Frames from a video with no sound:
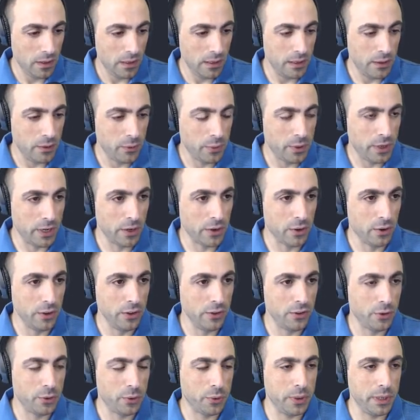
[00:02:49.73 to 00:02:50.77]
we are going
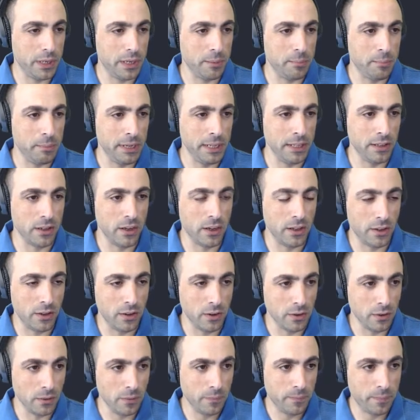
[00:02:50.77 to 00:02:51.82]
to create a
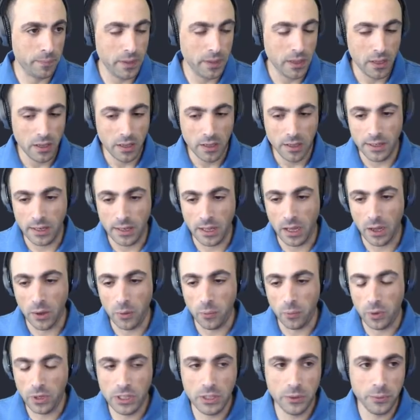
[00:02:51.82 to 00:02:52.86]
main.go. Now,
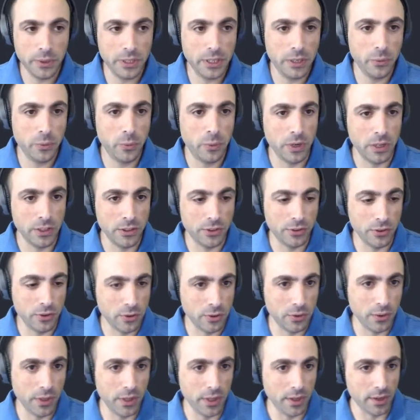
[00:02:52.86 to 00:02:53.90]
what do we want to
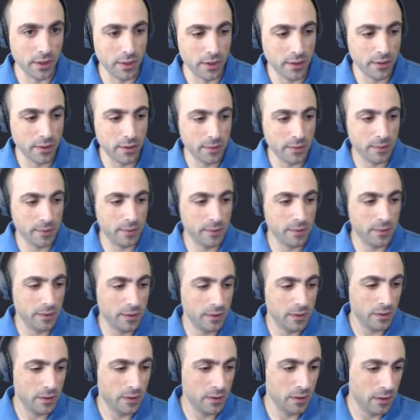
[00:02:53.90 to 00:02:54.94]
do here?
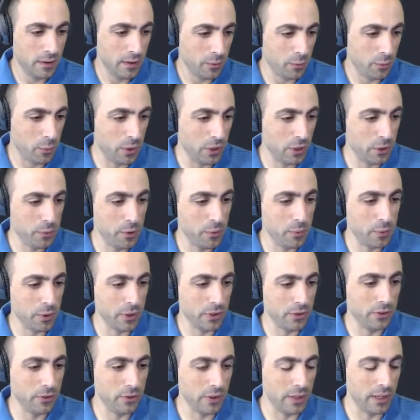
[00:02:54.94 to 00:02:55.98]
What do we
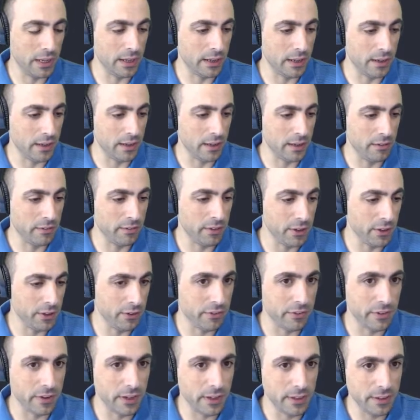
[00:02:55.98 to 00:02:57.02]
want to like
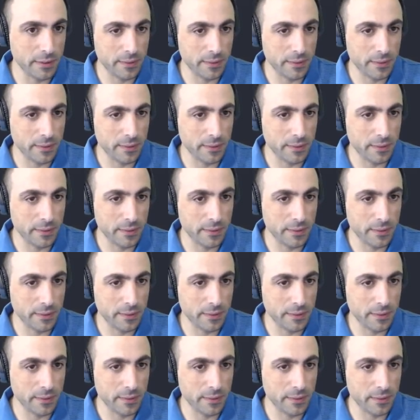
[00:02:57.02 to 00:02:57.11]
verify?